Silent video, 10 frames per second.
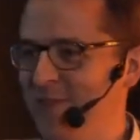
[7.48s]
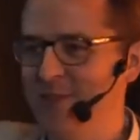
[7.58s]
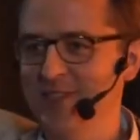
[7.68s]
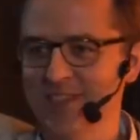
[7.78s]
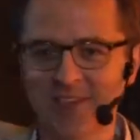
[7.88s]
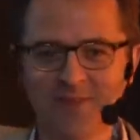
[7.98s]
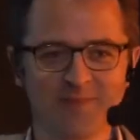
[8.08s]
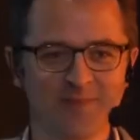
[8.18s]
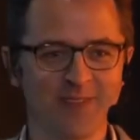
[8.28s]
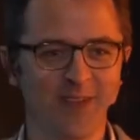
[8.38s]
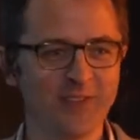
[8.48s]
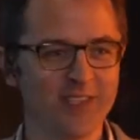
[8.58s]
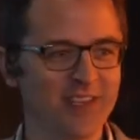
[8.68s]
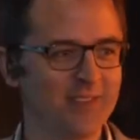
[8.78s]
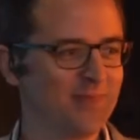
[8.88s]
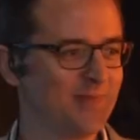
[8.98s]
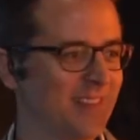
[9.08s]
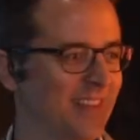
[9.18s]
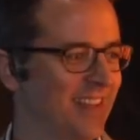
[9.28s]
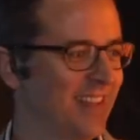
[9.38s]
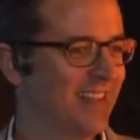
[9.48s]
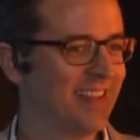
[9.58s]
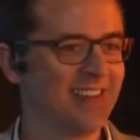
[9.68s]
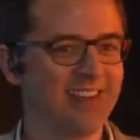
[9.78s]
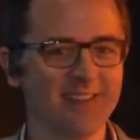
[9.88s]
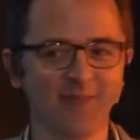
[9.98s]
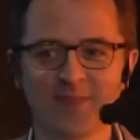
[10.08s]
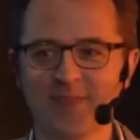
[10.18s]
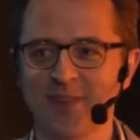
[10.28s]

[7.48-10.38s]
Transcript: from the sun outside. Um,